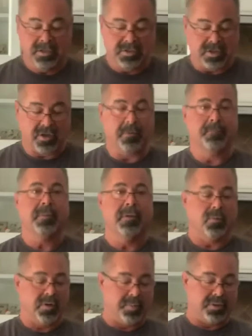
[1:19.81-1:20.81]
So
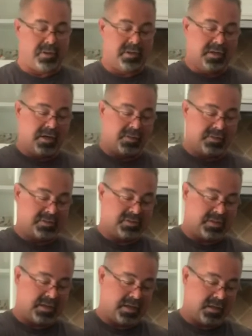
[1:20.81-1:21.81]
we're gonna put the lid on this
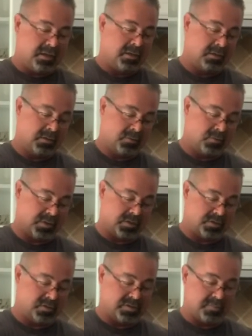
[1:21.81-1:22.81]
thing. We're gonna
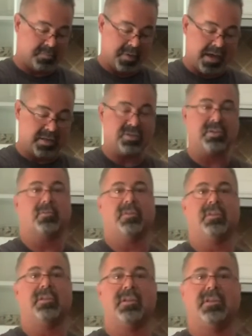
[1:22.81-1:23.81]
do some magic
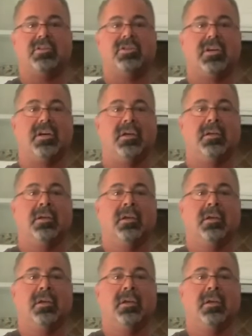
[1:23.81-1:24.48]
with the Ninja.